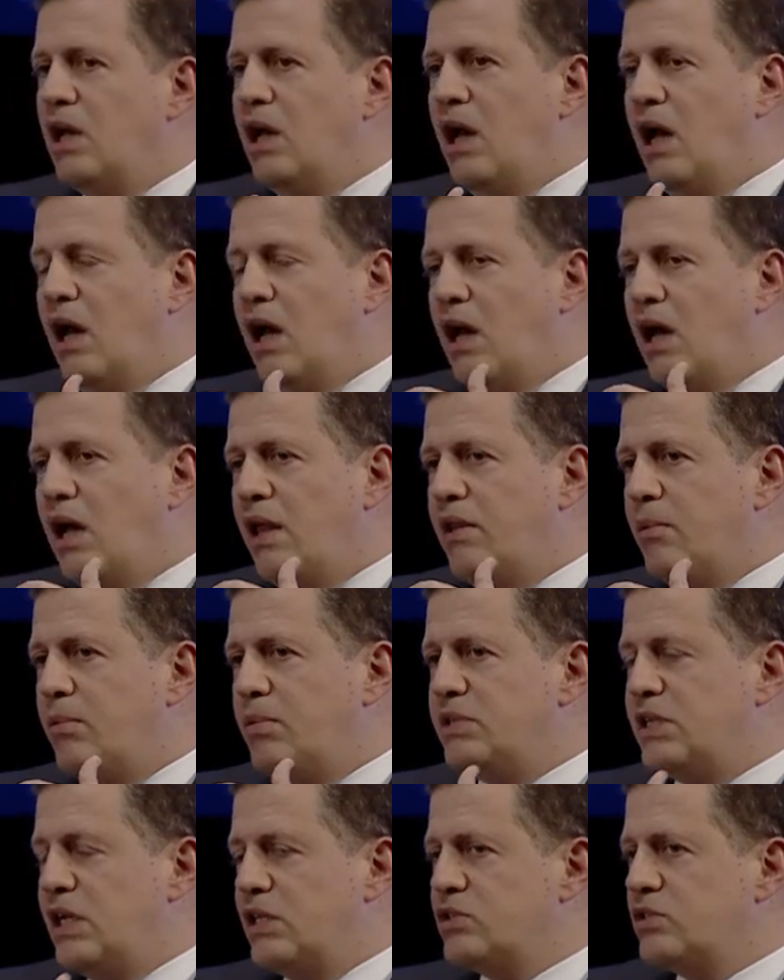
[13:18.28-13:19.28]
The
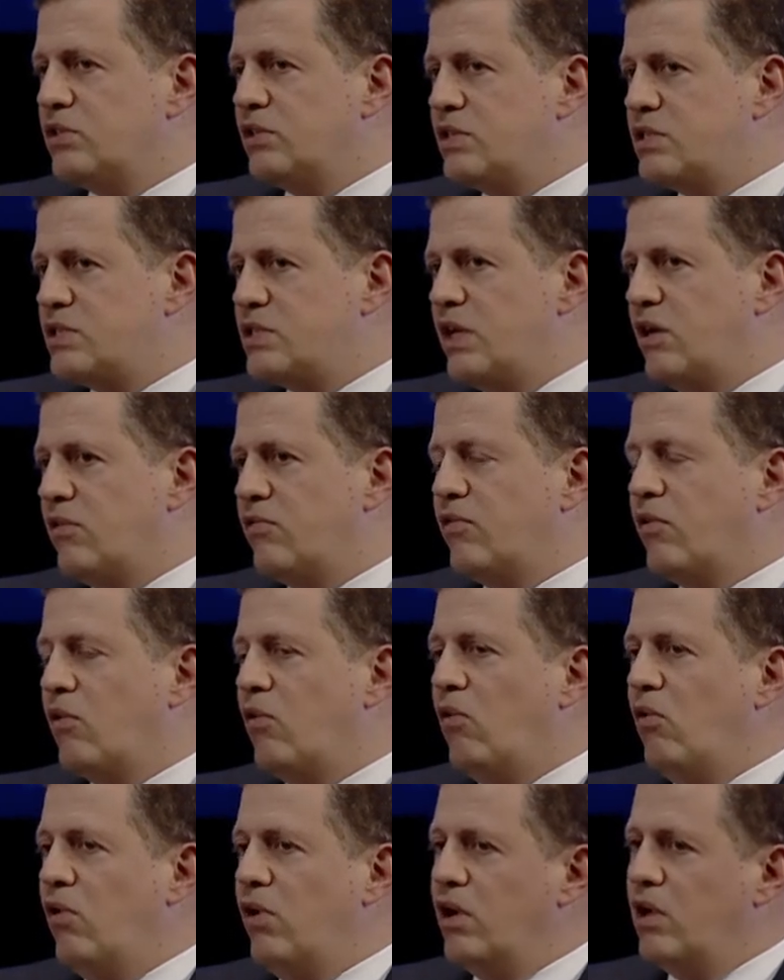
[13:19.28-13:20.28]
potential is there for
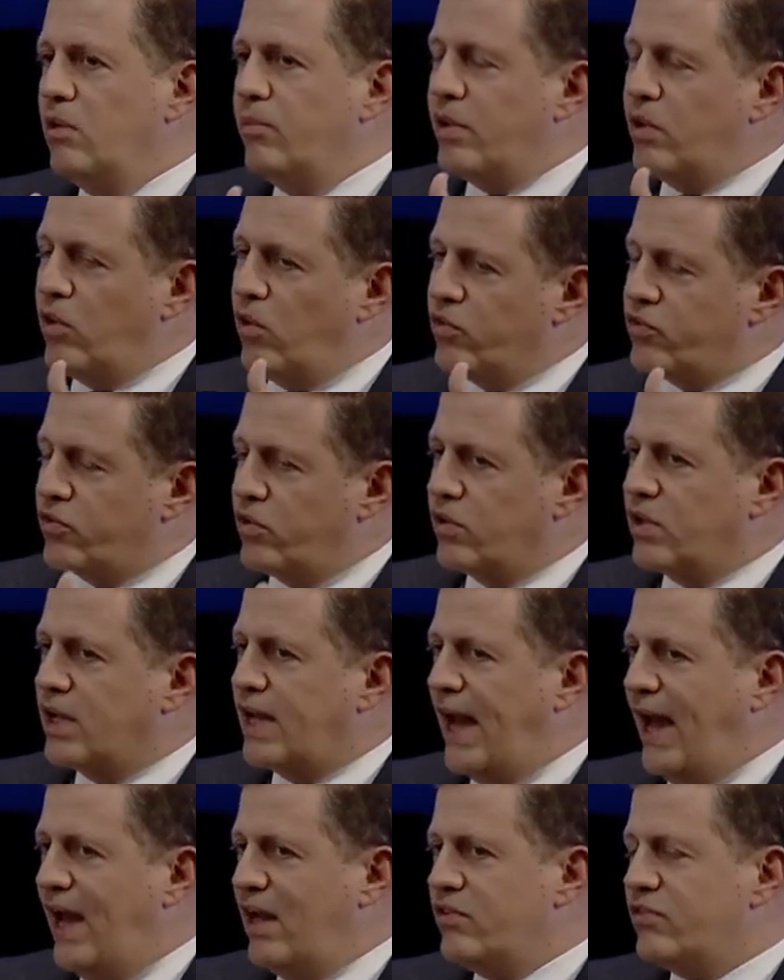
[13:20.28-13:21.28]
oil, but also
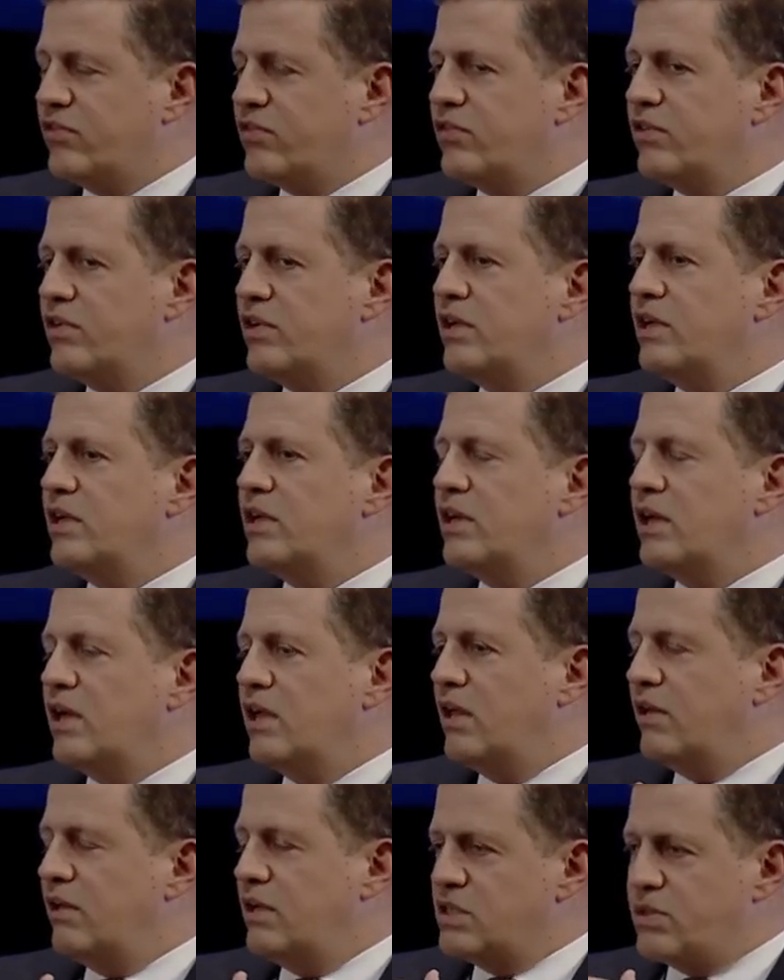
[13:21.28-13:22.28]
gas.
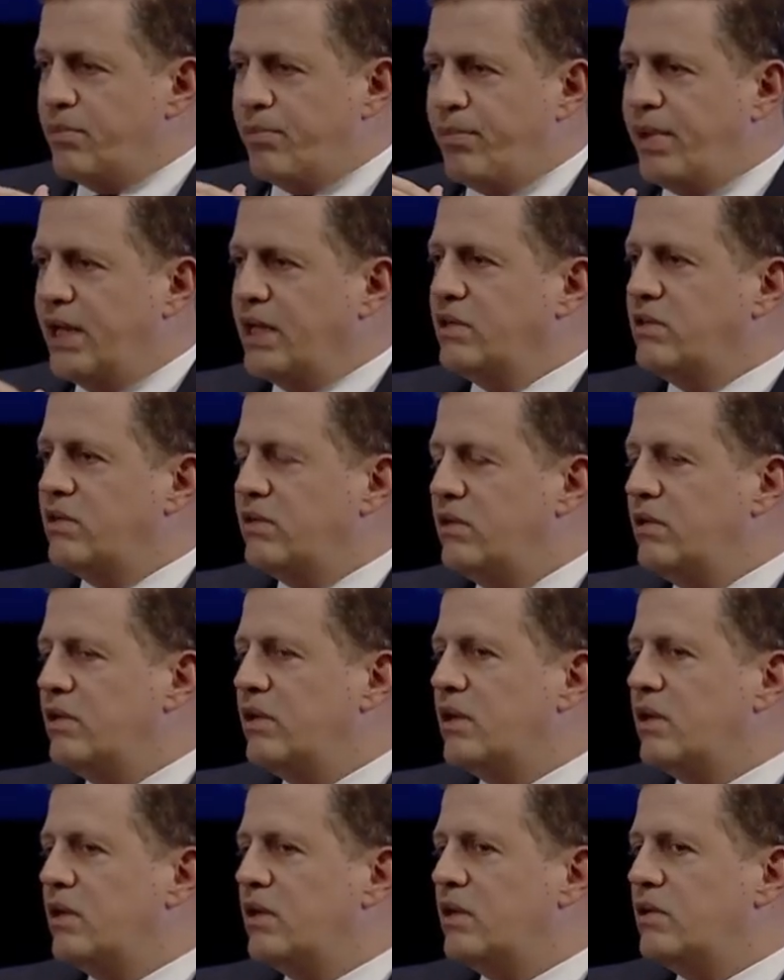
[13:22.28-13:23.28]
There's a big
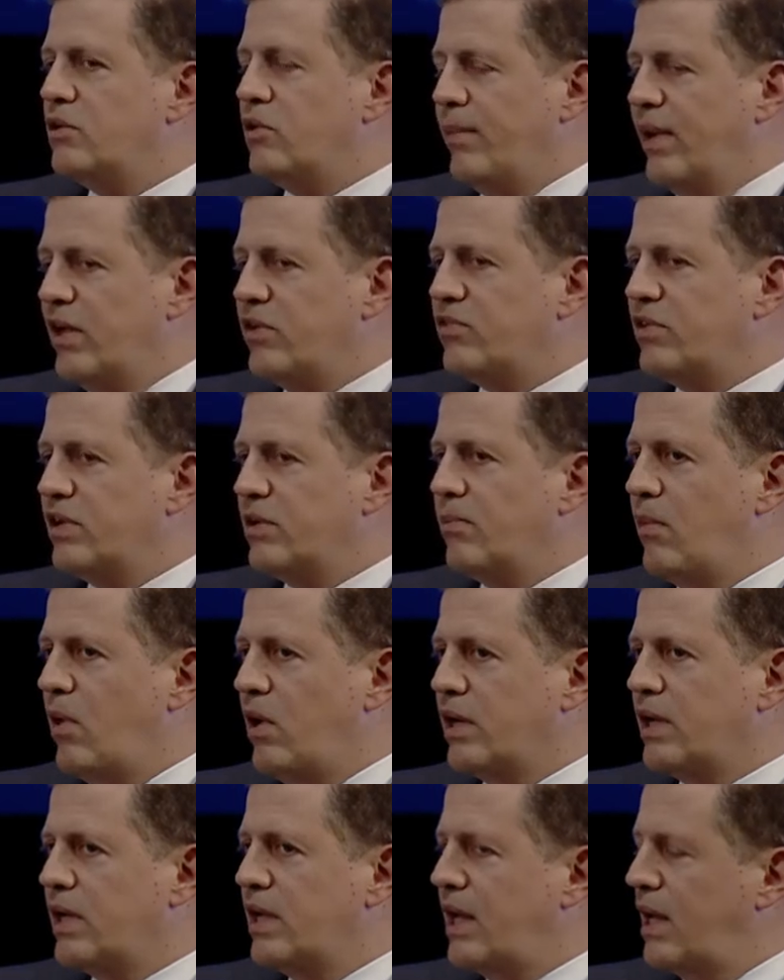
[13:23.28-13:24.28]
domestic
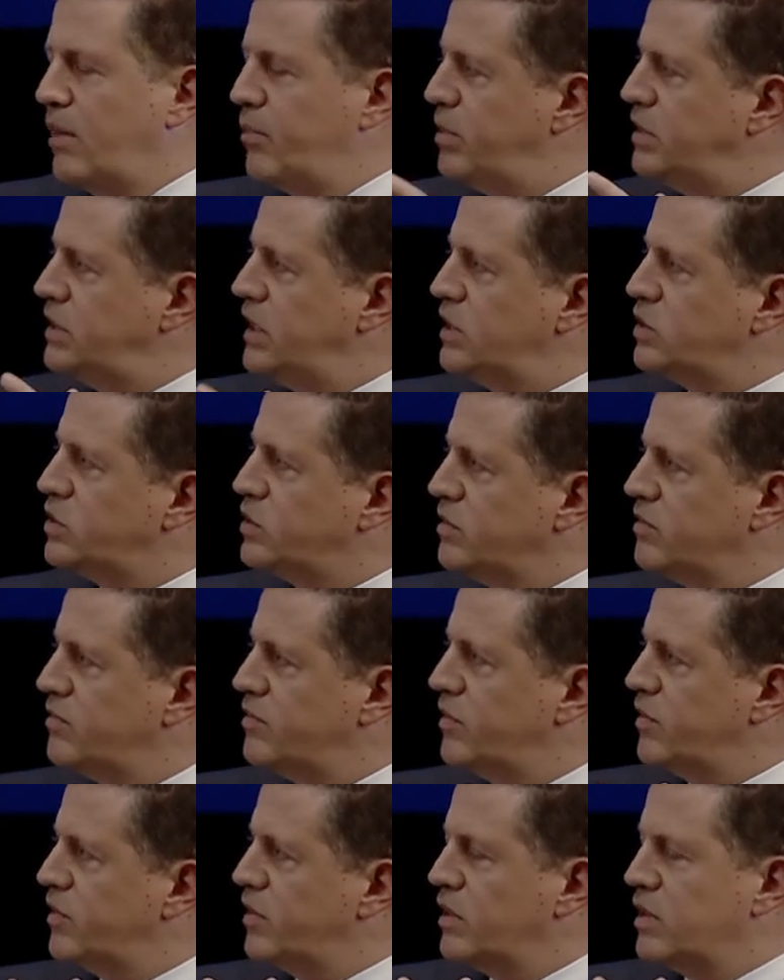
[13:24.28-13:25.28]
market and potential
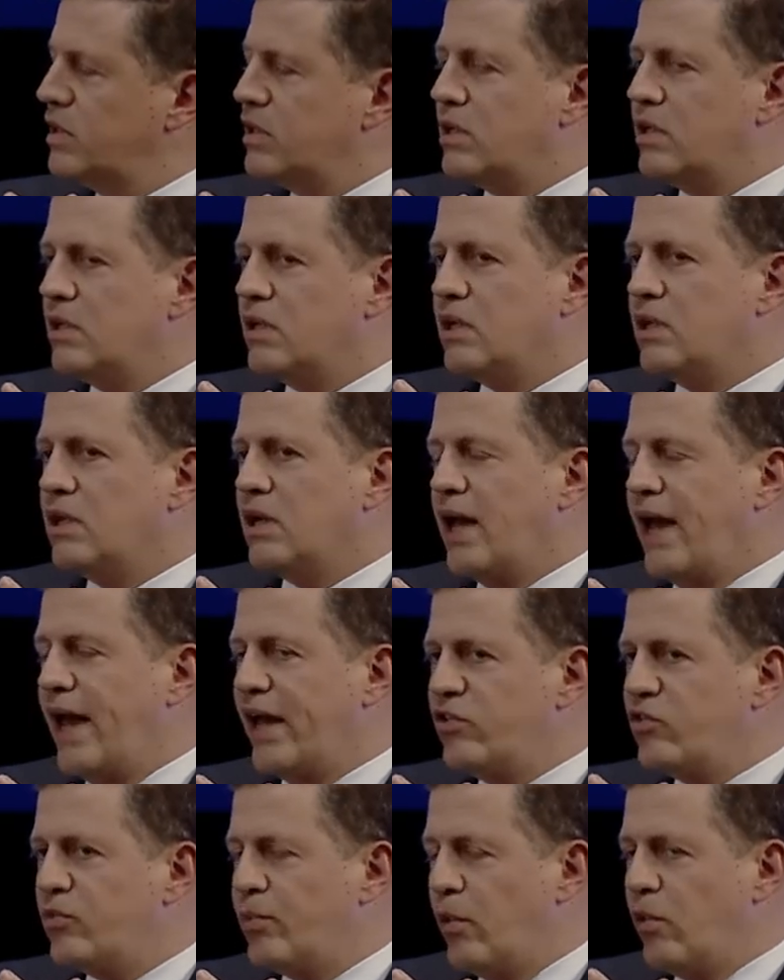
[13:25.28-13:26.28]
for
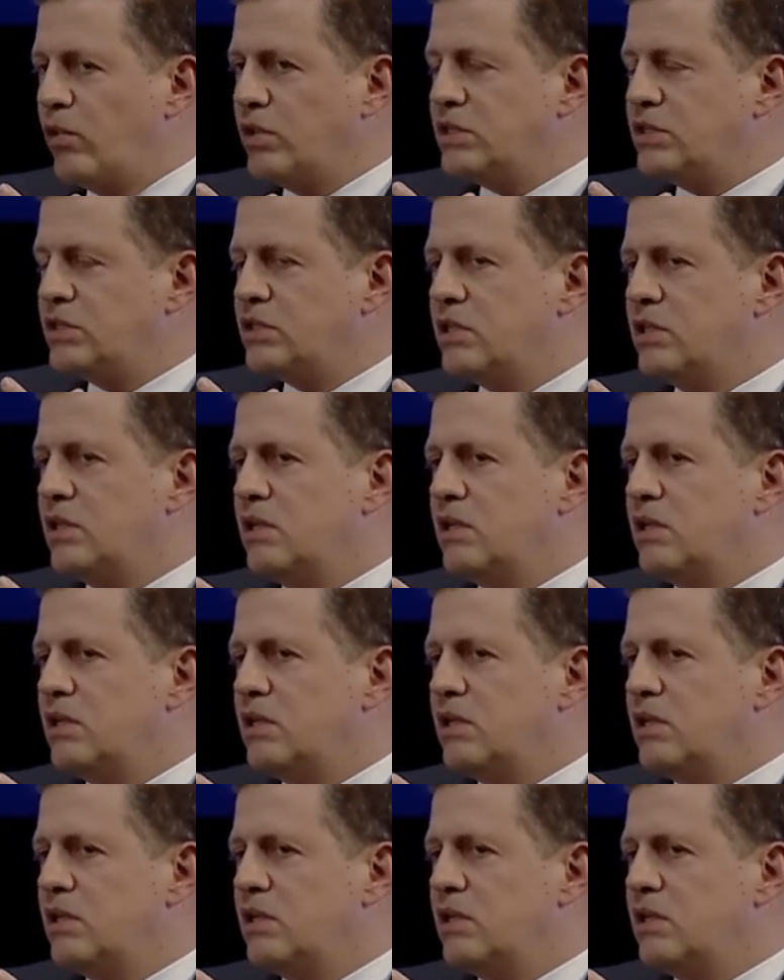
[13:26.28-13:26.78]
export.